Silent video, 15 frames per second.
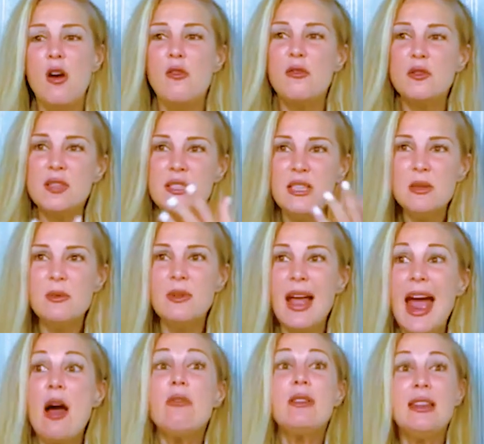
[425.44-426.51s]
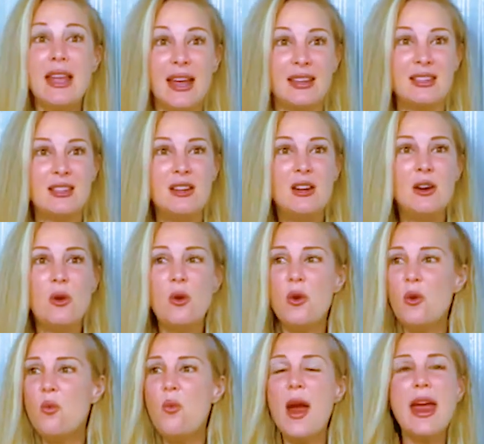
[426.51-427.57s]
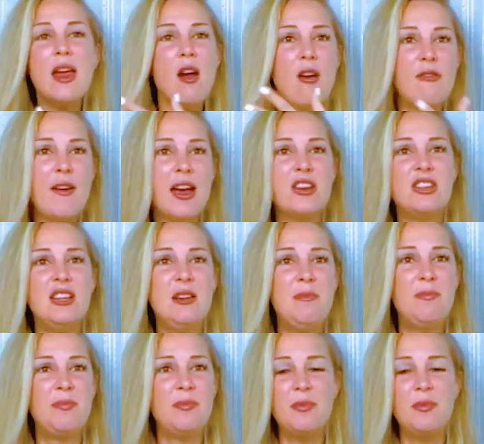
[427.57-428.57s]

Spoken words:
foreseeable outlet or way of actually,